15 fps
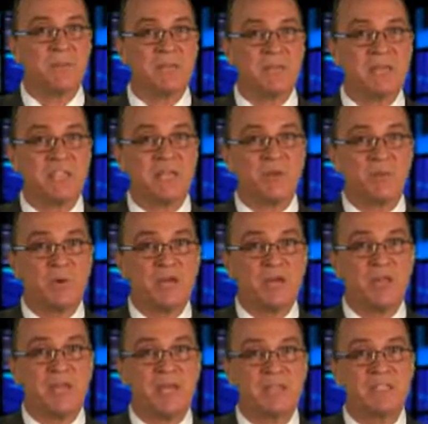they
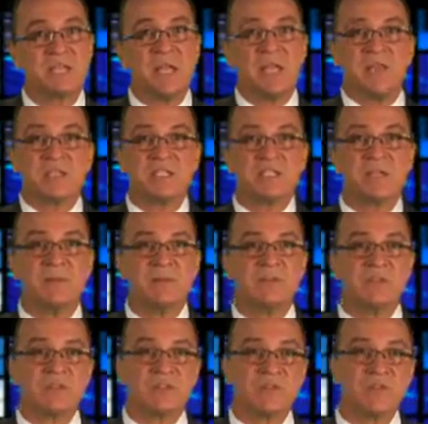realize that some of the
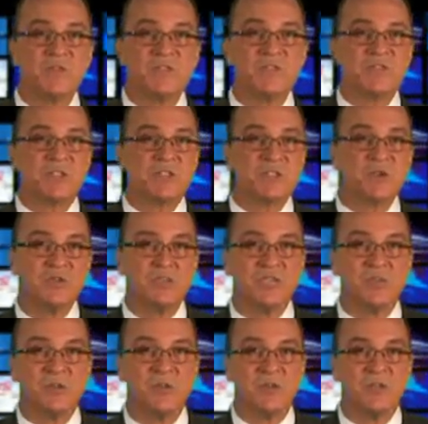services associated
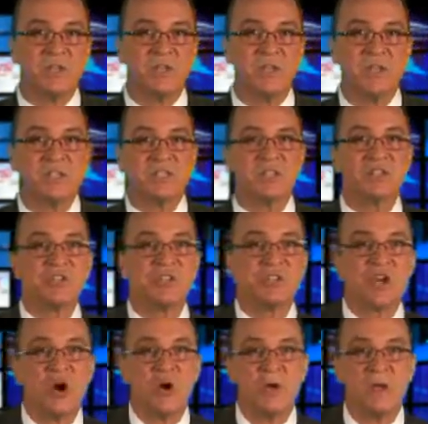with it, such as
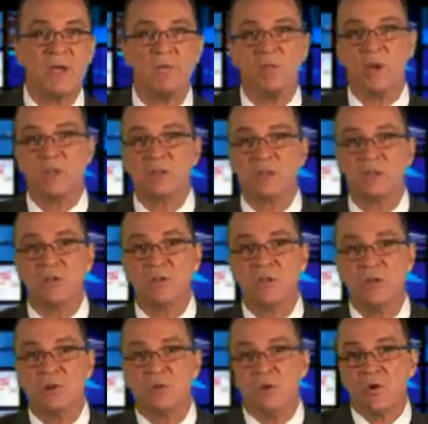towing, rental,
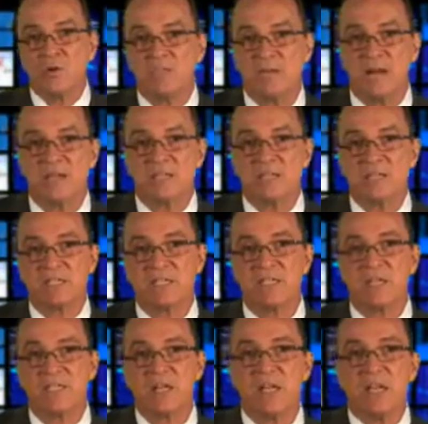roadside assistance,
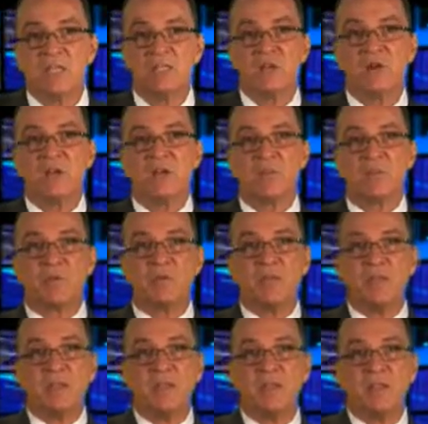is going to prevent
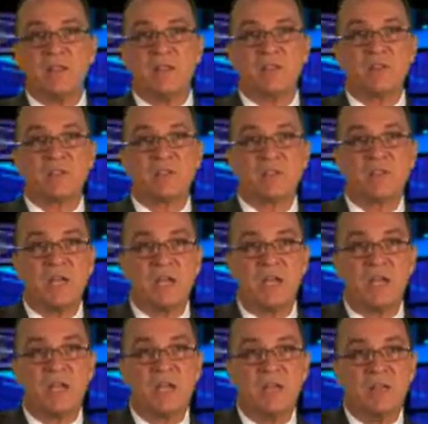their son
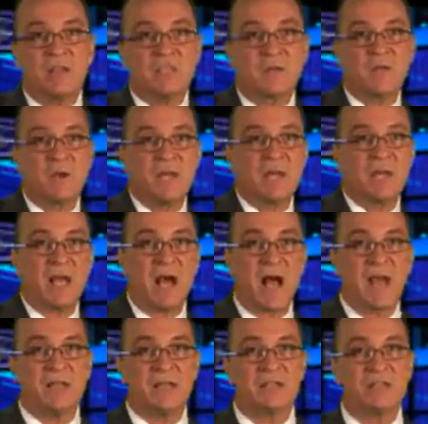that's away at
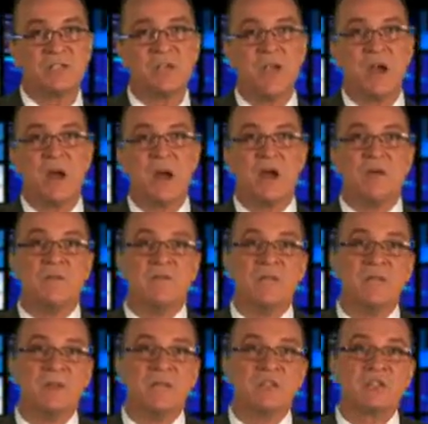college from being
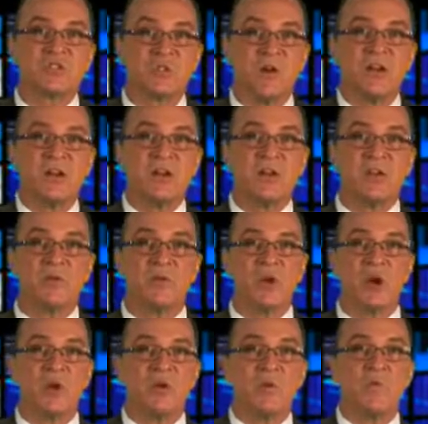stranded on the
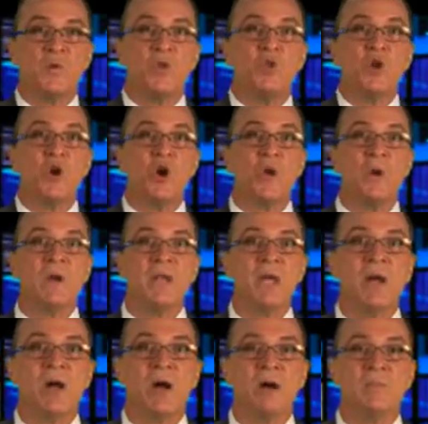road with no one to
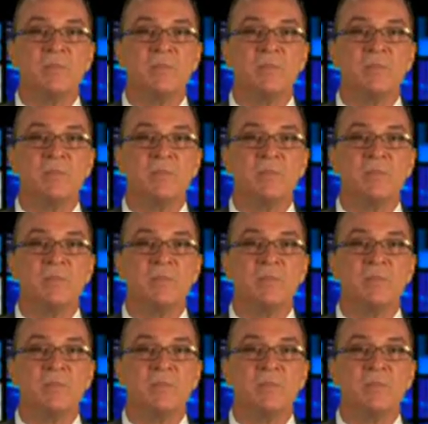help.